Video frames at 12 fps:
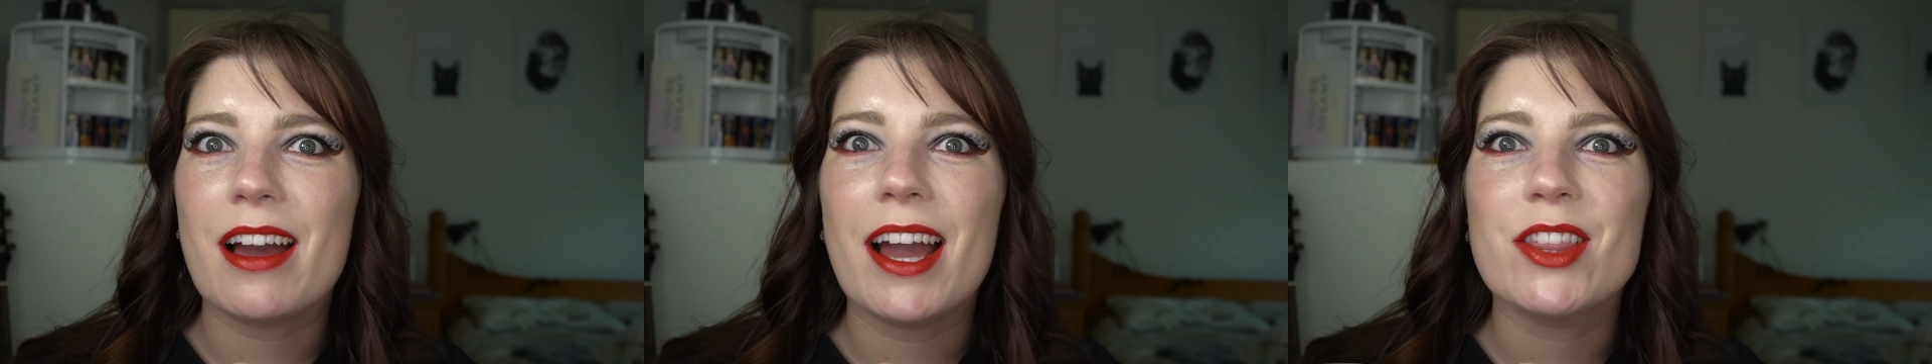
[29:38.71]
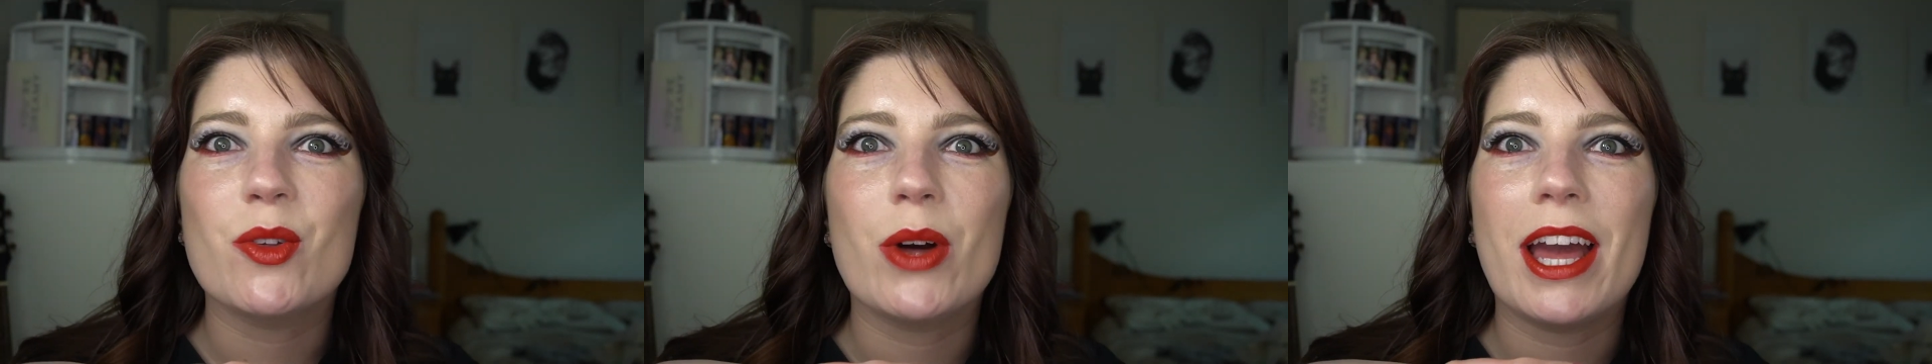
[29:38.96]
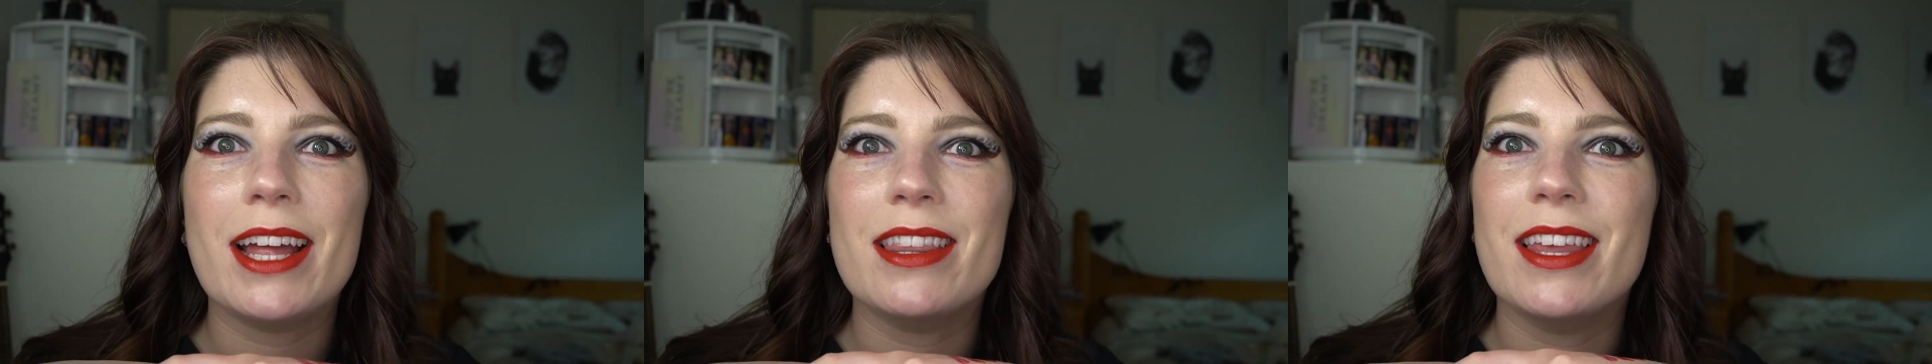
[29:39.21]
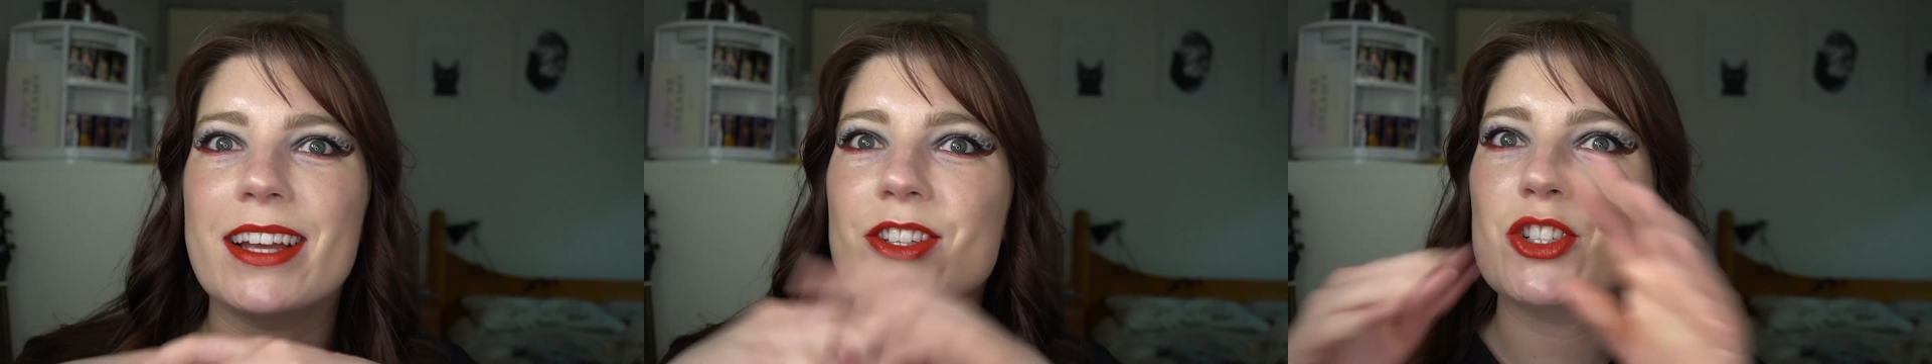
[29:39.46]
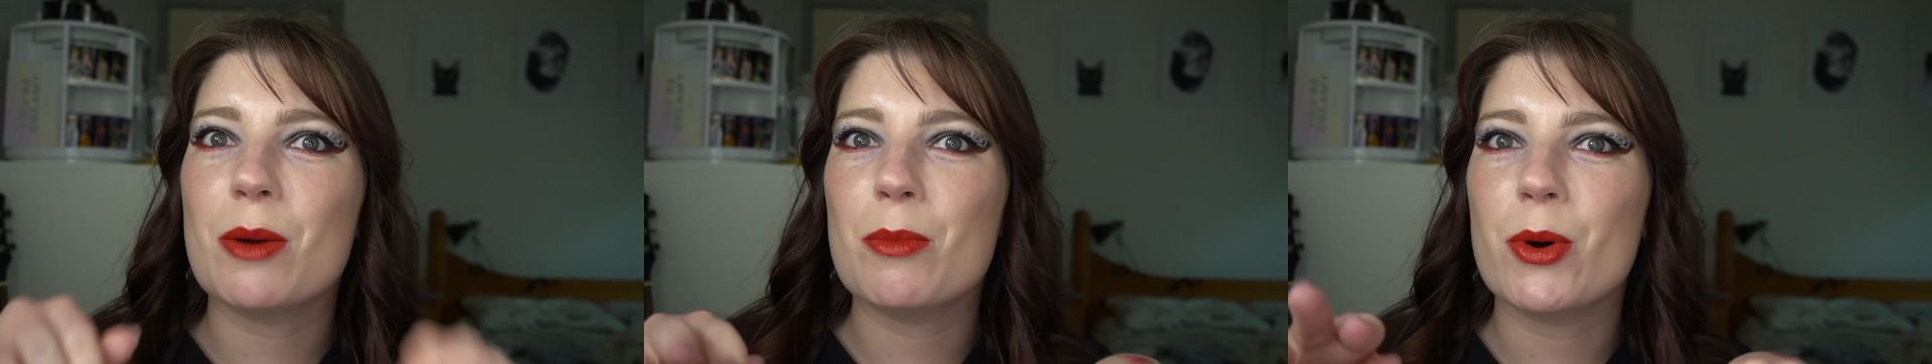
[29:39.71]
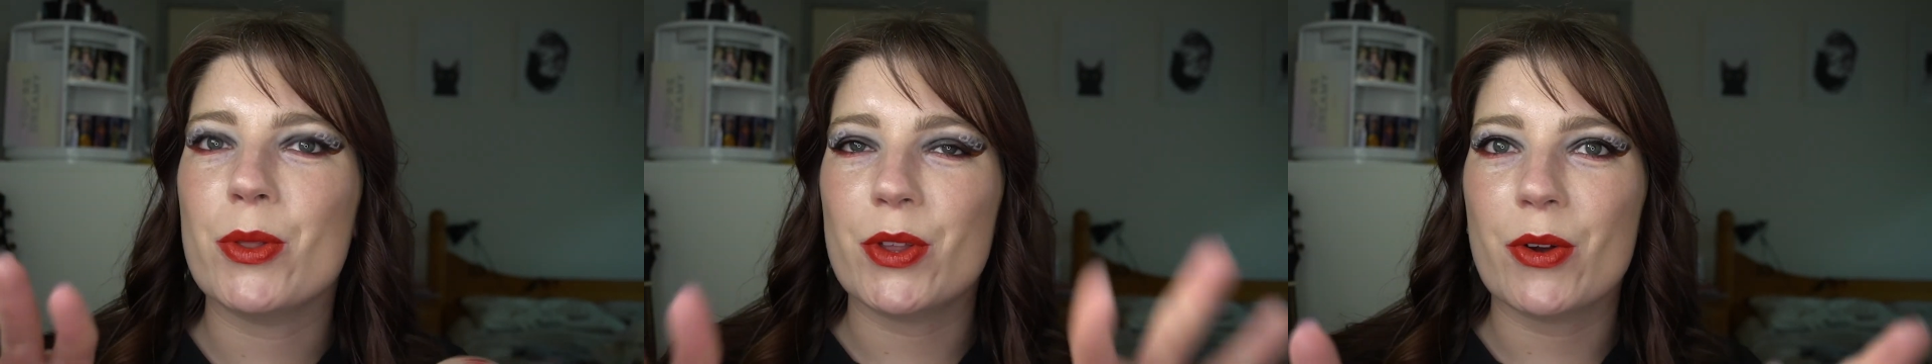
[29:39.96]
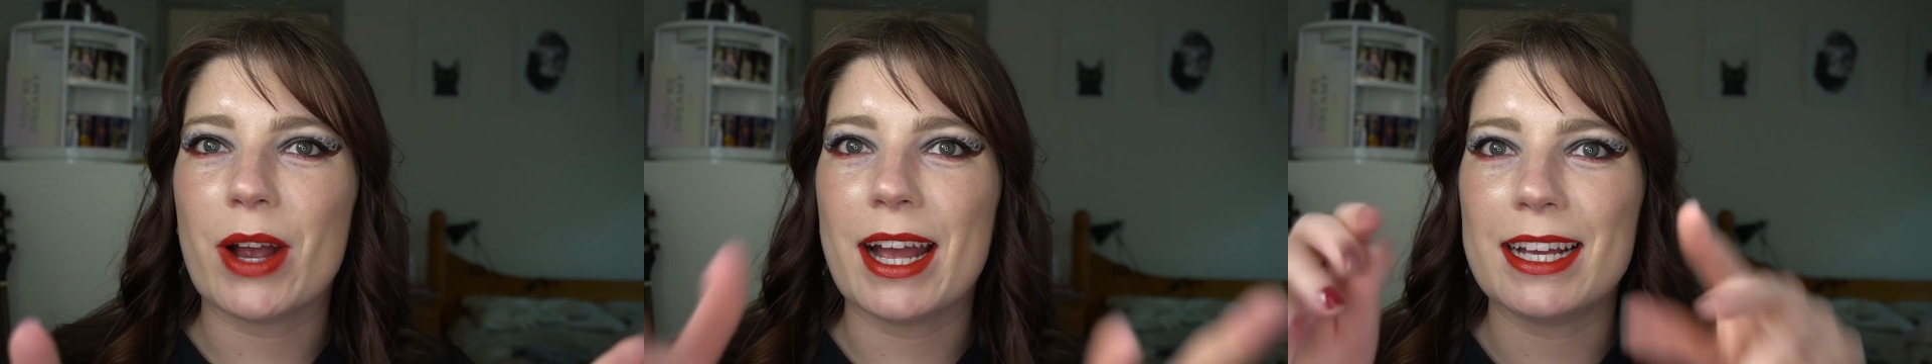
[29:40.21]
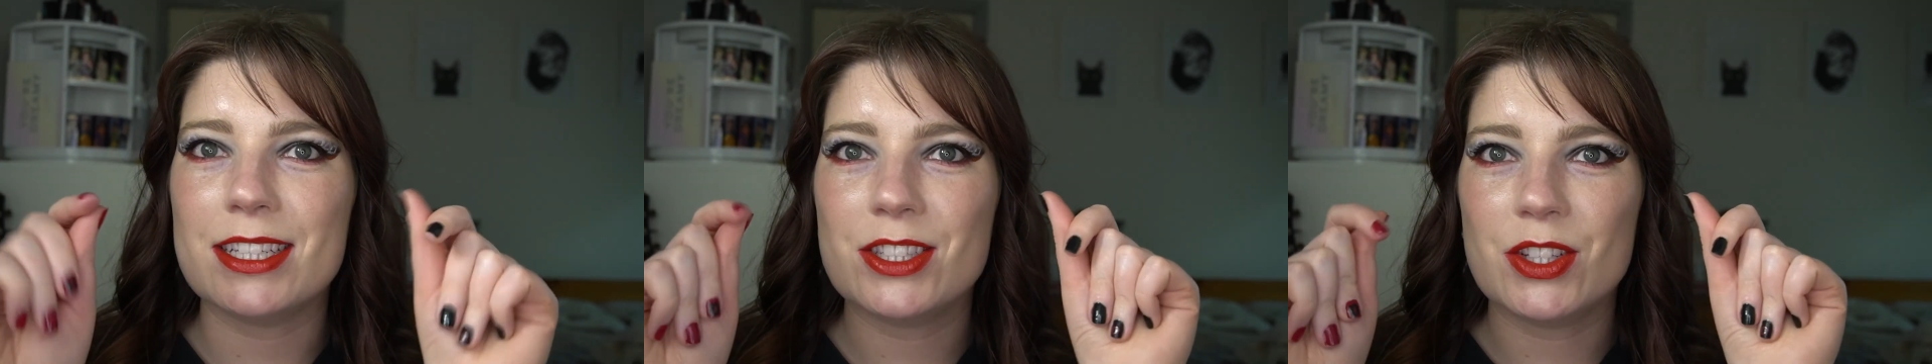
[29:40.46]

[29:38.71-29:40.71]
I thought I'd like jump on the craze,